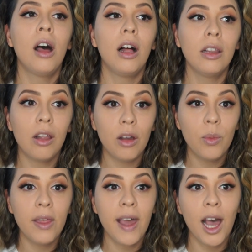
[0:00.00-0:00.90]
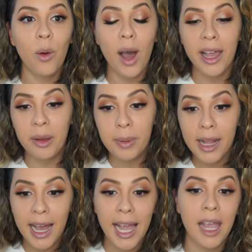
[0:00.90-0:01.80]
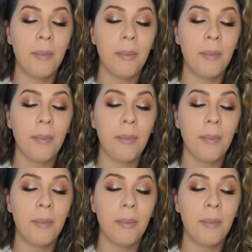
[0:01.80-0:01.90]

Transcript: along with how I apply